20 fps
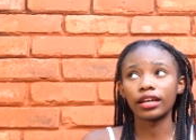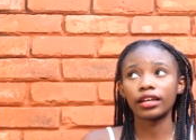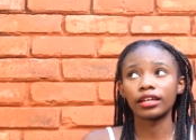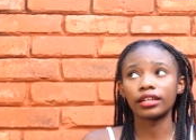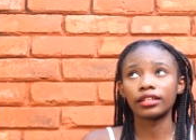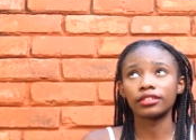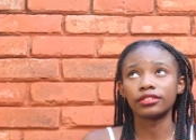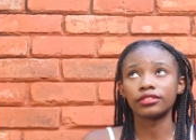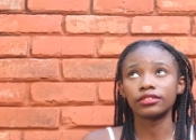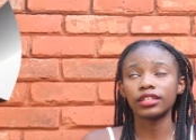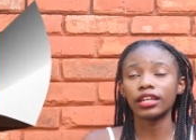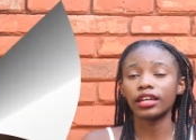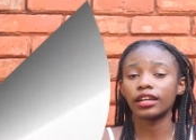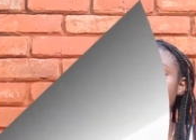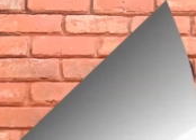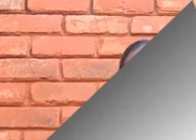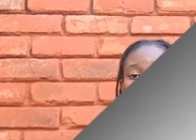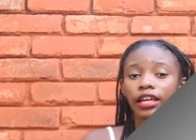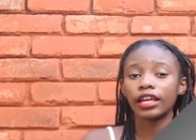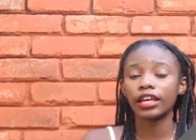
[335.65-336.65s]
and
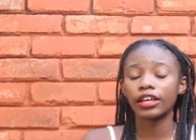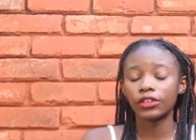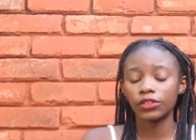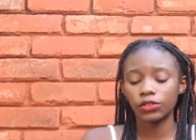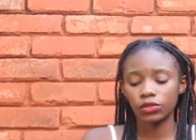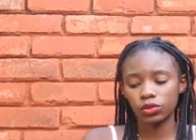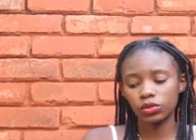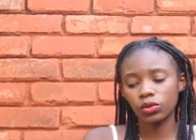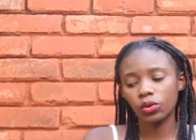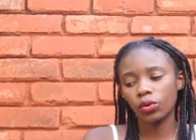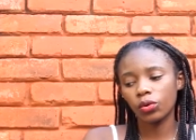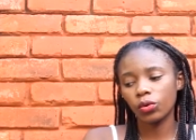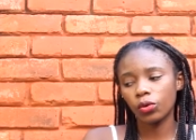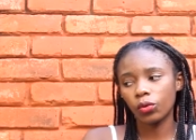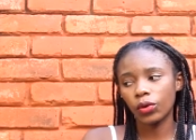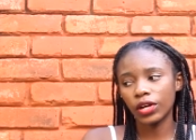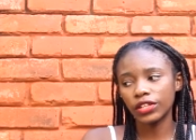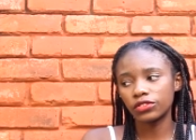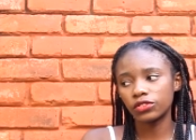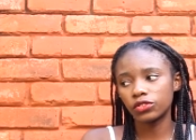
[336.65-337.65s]
yeah so
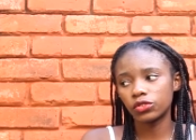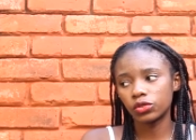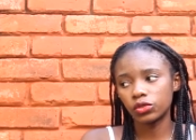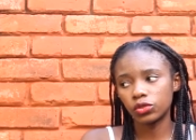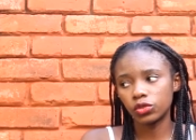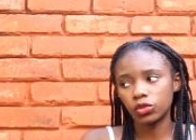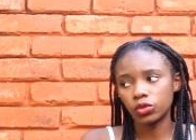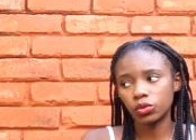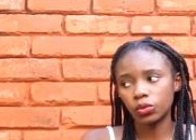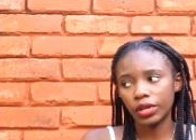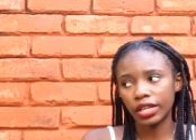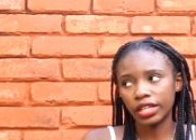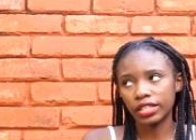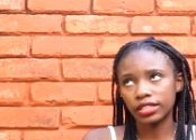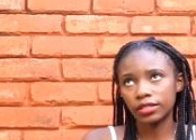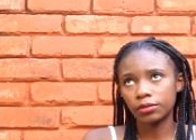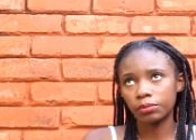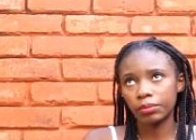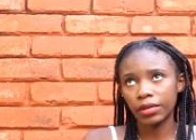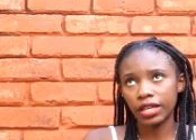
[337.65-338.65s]
what should you
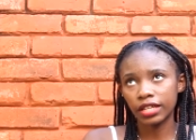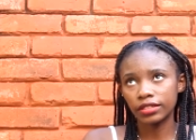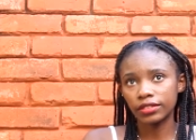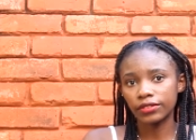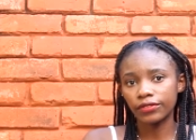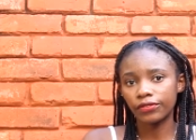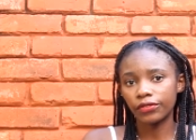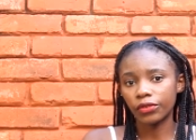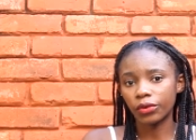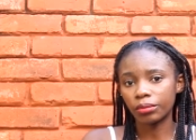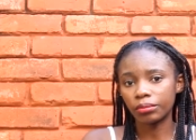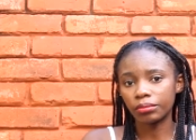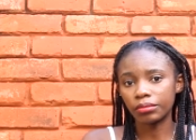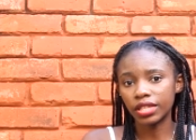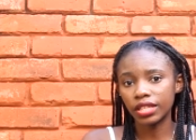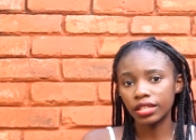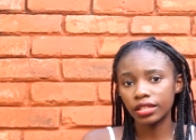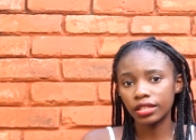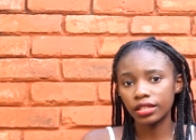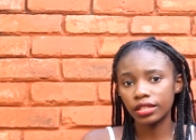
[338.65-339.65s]
expect from
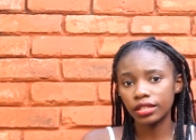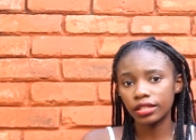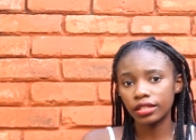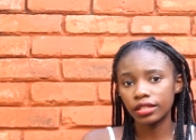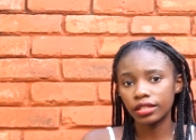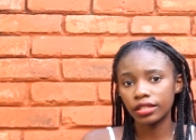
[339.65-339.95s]
me